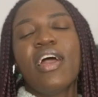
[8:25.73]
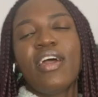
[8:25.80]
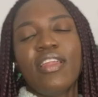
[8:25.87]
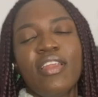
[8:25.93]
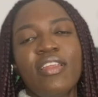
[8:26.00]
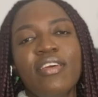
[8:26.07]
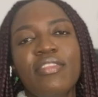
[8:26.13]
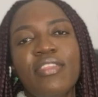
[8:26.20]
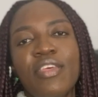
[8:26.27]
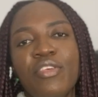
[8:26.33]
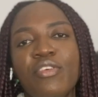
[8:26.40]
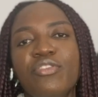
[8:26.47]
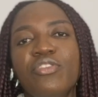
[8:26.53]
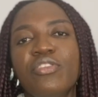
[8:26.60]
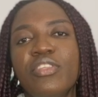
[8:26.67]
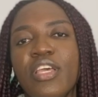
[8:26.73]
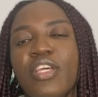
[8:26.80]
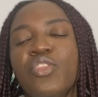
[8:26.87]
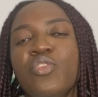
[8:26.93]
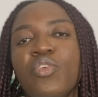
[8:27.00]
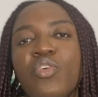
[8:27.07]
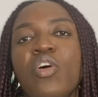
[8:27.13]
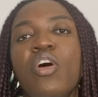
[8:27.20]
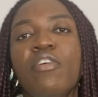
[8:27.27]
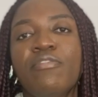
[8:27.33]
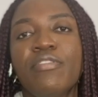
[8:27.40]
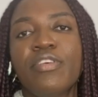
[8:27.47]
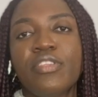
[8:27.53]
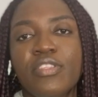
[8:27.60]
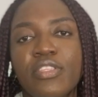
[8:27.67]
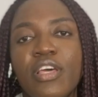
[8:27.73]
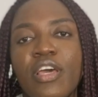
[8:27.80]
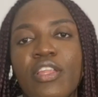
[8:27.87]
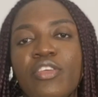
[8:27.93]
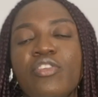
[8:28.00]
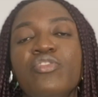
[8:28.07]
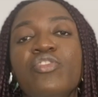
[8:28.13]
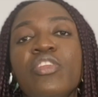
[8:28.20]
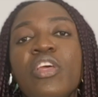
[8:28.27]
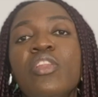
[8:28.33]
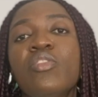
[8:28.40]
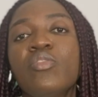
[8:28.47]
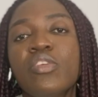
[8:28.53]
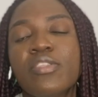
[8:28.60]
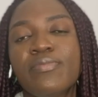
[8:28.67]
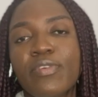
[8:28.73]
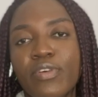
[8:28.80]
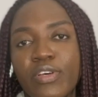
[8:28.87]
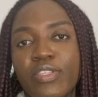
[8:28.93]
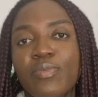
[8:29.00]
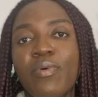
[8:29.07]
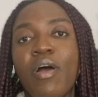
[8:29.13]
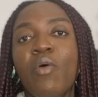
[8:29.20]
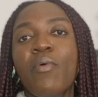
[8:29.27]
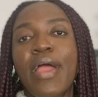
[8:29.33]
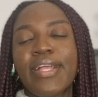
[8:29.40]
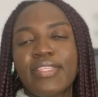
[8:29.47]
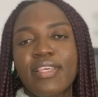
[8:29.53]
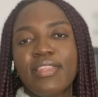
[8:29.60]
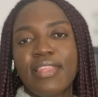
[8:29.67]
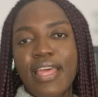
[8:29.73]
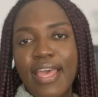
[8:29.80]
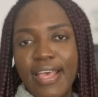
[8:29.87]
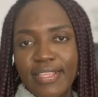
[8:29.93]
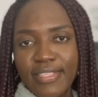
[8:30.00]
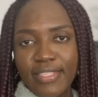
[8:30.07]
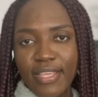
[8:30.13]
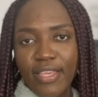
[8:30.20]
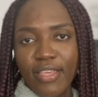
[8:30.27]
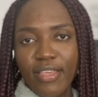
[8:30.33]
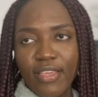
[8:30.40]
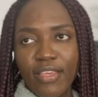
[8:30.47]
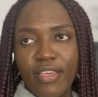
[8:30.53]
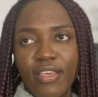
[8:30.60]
Another thing you should take note of is that you shouldn't lose focus while writing the essay.